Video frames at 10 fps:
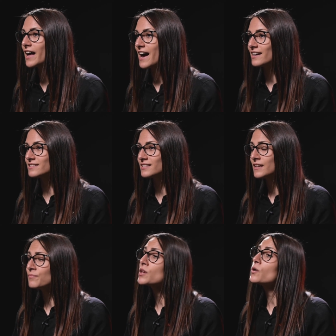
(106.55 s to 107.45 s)
has,
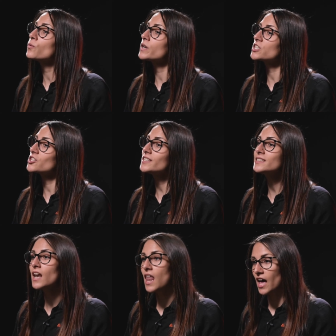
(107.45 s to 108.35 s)
which is
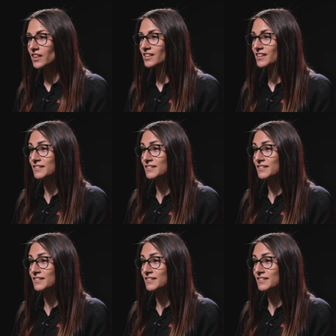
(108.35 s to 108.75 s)
a lot.